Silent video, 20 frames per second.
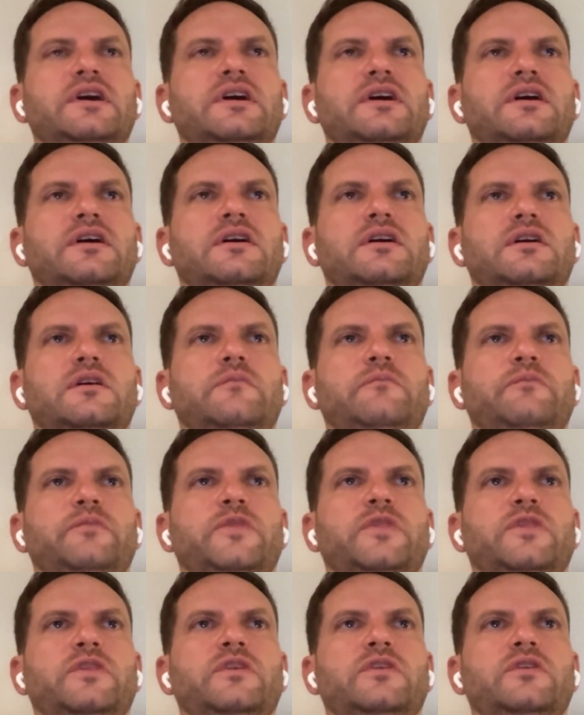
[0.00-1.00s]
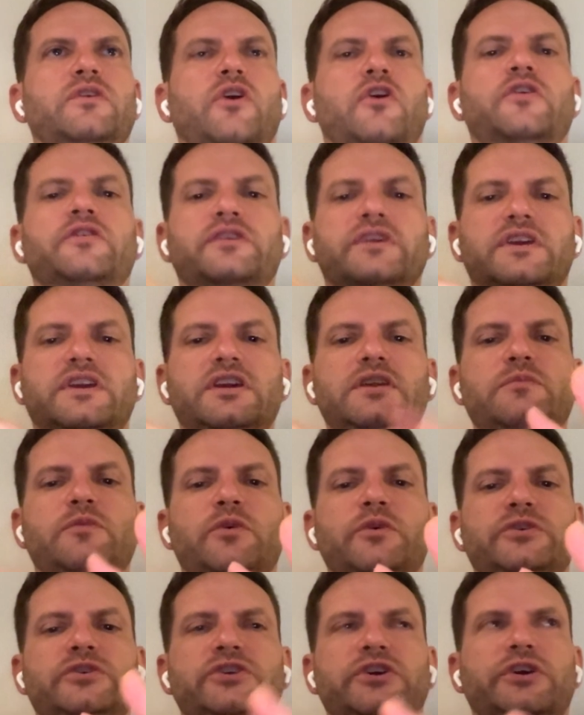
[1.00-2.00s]
there aren't the
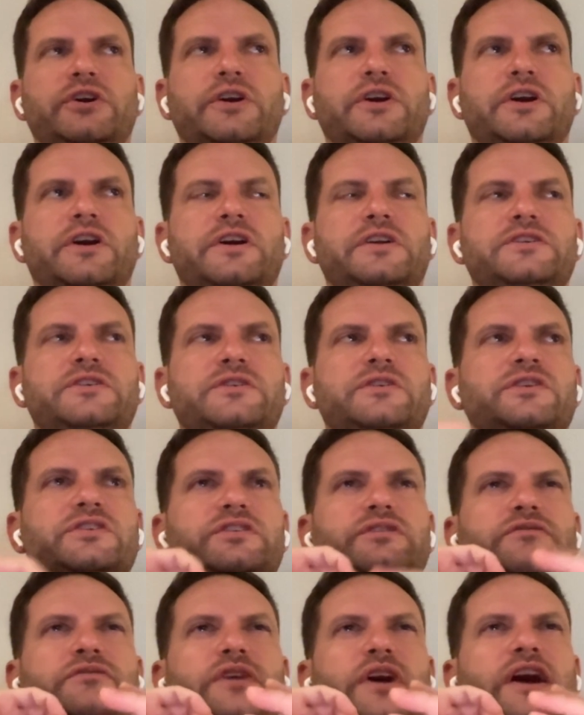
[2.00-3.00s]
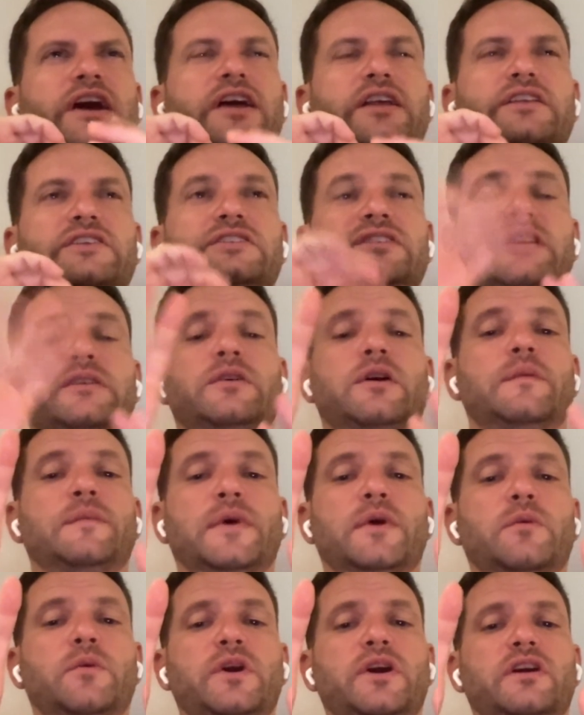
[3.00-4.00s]
keyboard shortcuts, or doesn't, at least I'm not
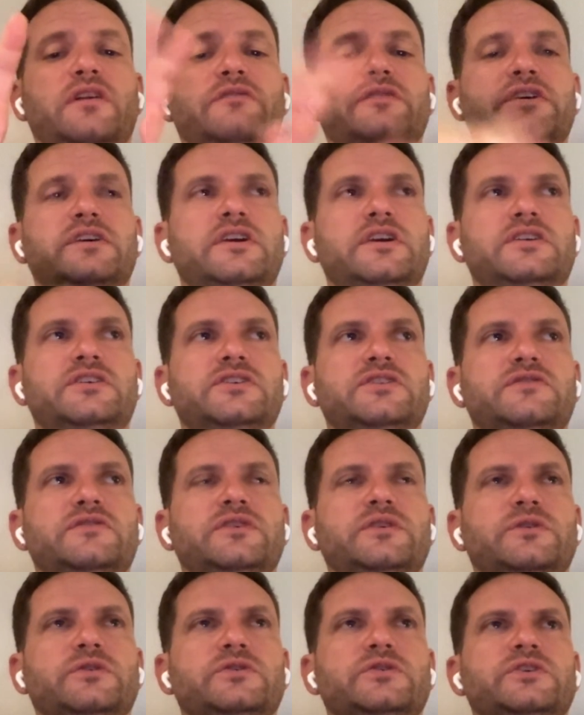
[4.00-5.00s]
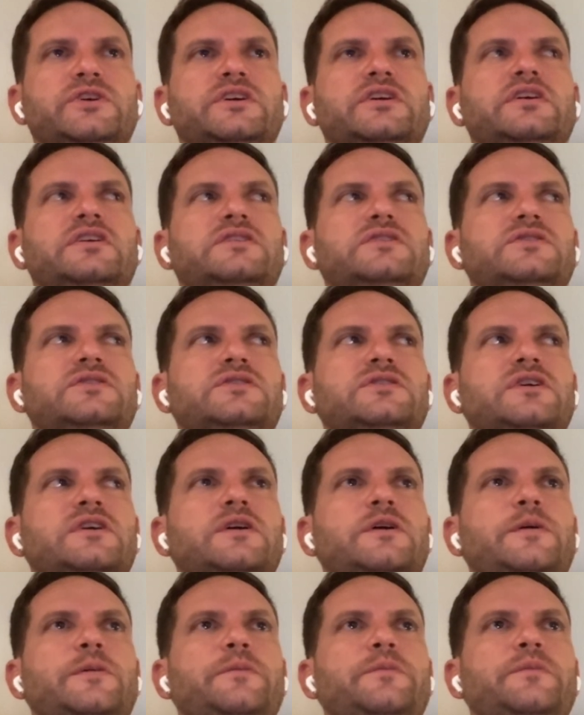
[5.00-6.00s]
aware of it. It just feels like
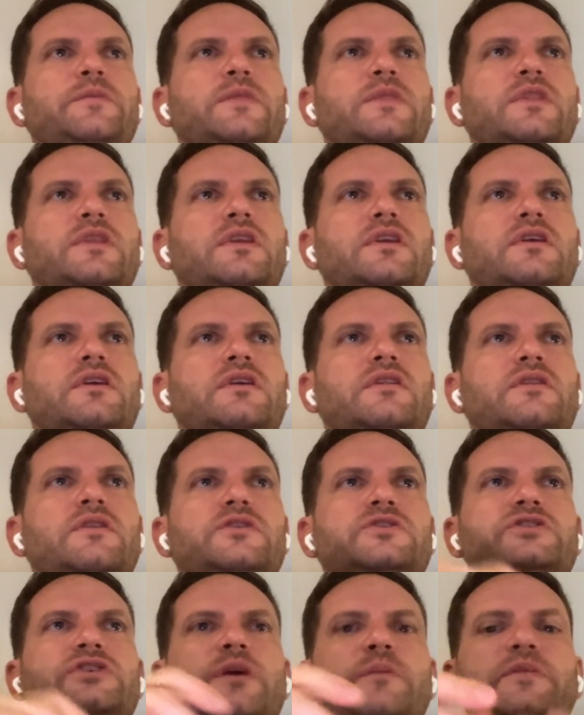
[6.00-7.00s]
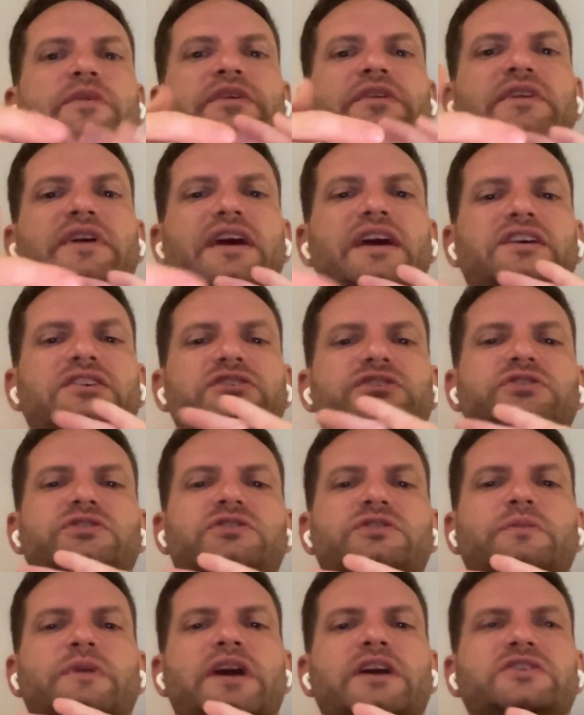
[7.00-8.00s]
there's something extra,
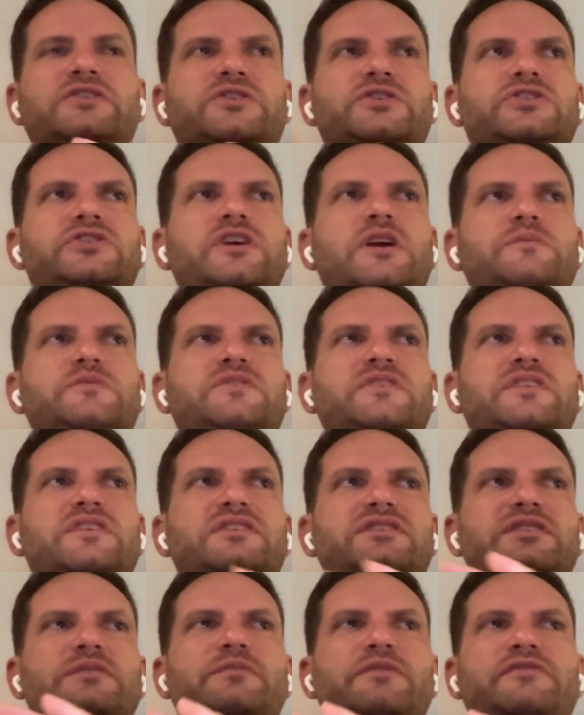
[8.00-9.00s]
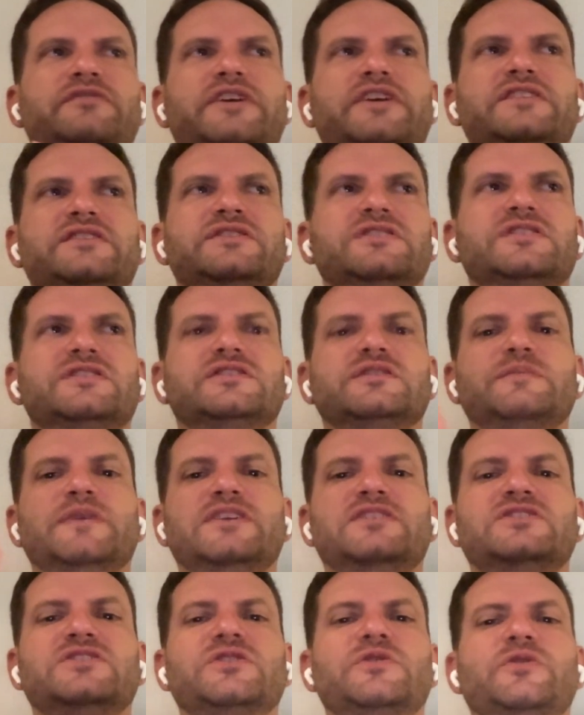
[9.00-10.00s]
some extra steps, and it simplifies things to make
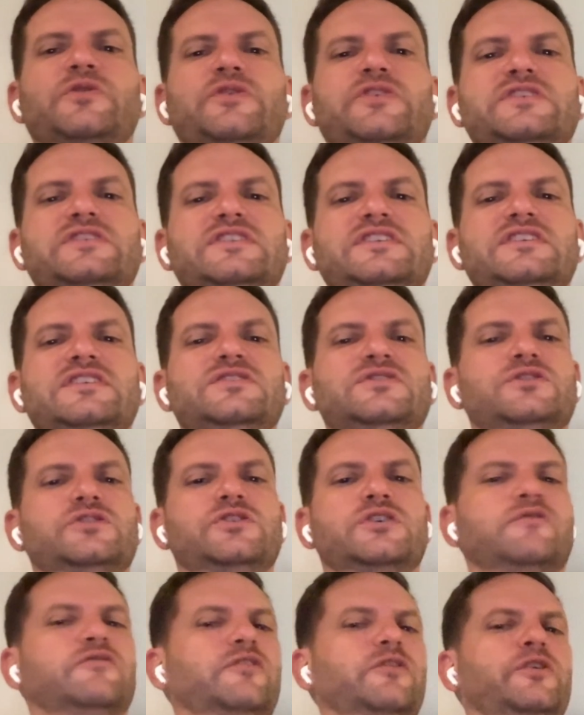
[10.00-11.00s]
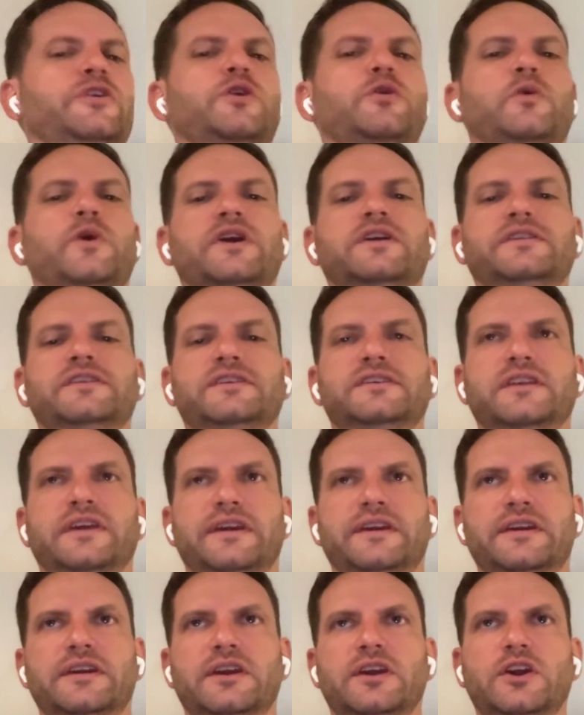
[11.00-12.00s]
certain things easier. You can really quickly
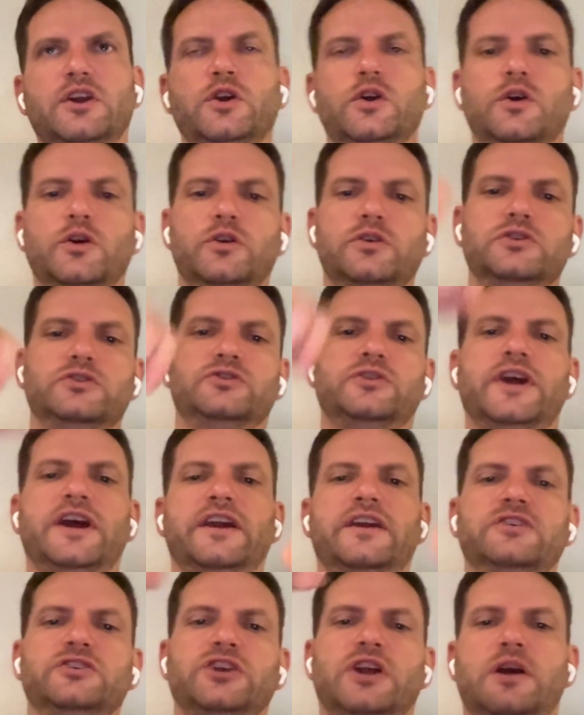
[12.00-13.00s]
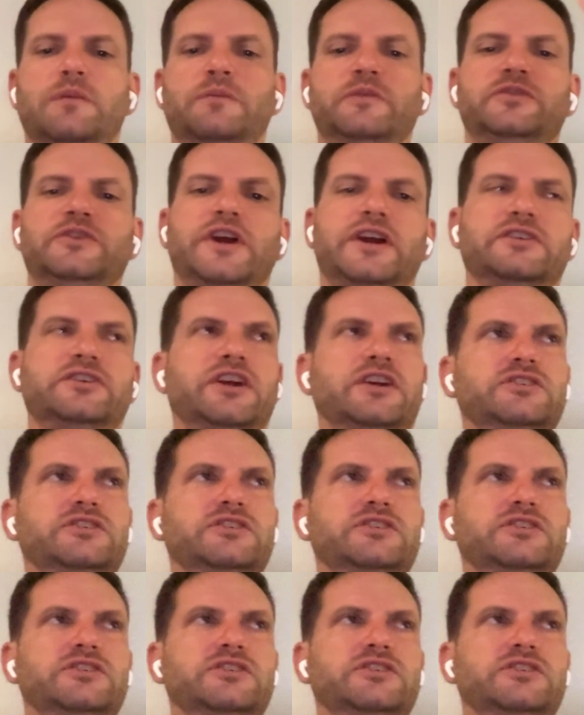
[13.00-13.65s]
like drag and drop, drag,